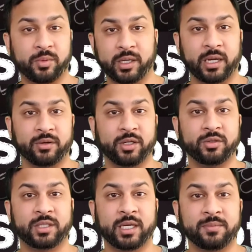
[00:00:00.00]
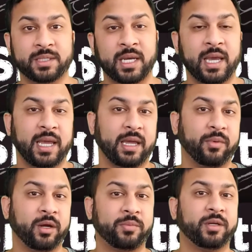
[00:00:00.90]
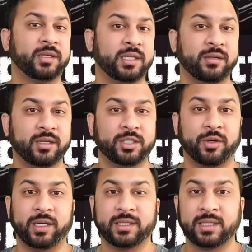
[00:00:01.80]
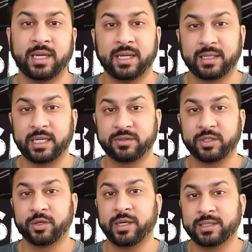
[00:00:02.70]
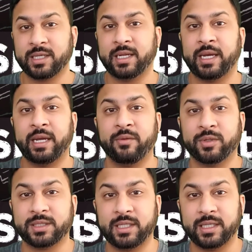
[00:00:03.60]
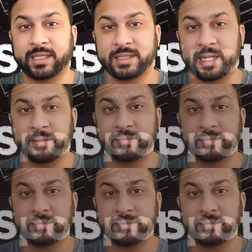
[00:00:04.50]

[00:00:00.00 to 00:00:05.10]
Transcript: putting out new tips, and we hope you continue to join us. Thanks for joining us today, and we'll see you next time.